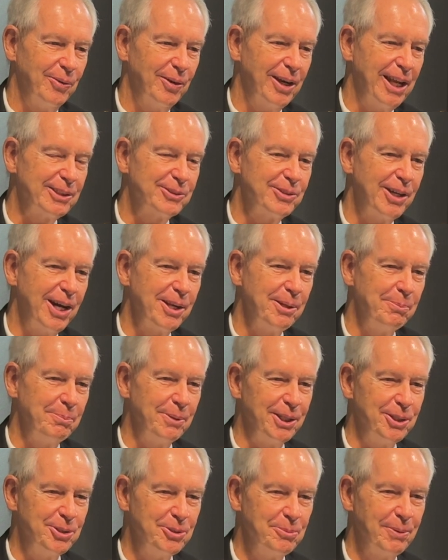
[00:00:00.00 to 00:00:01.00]
Well, I try to
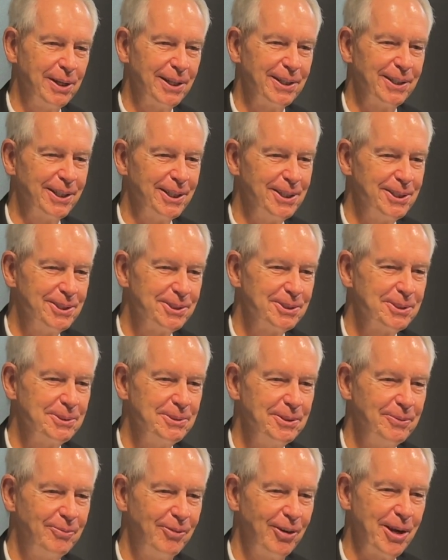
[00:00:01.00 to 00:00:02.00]
be. Humility is
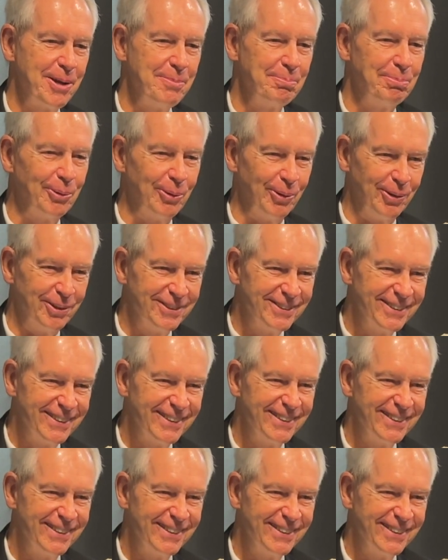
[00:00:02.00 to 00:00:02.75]
very important.